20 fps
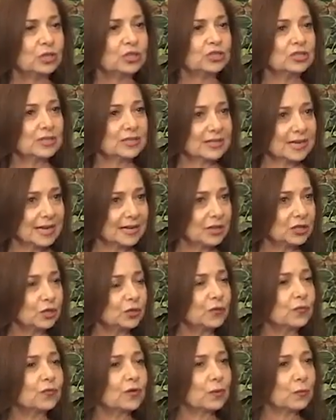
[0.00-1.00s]
which is getting
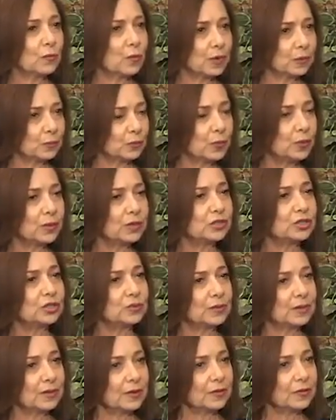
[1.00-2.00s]
you from one point
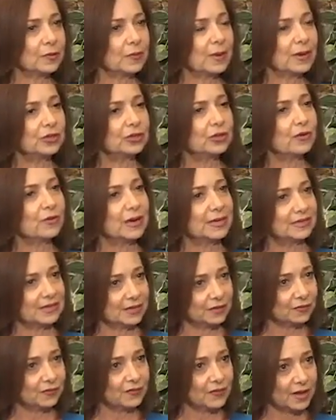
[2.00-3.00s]
to another by your
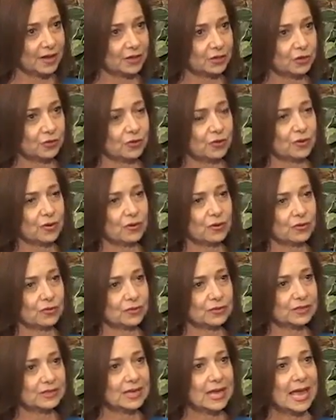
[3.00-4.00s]
identifying your
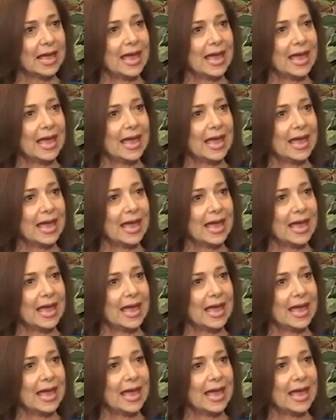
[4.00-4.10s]
goals,